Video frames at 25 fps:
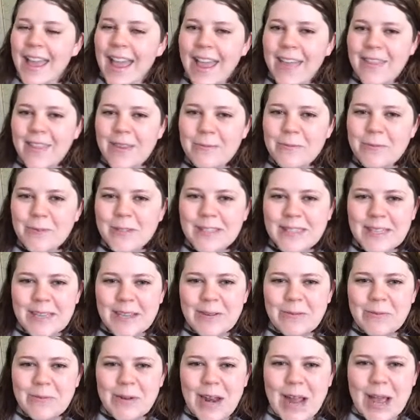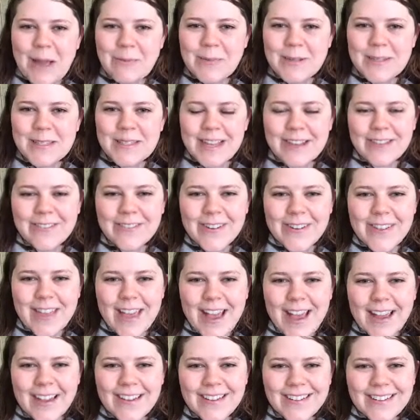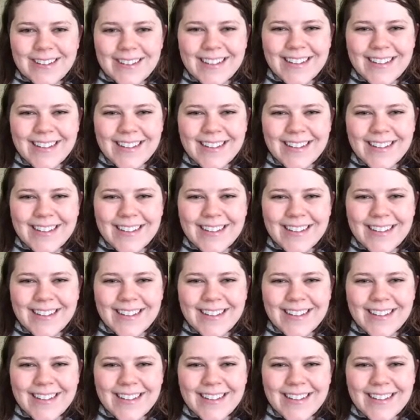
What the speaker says: And then we'll see what happens after that.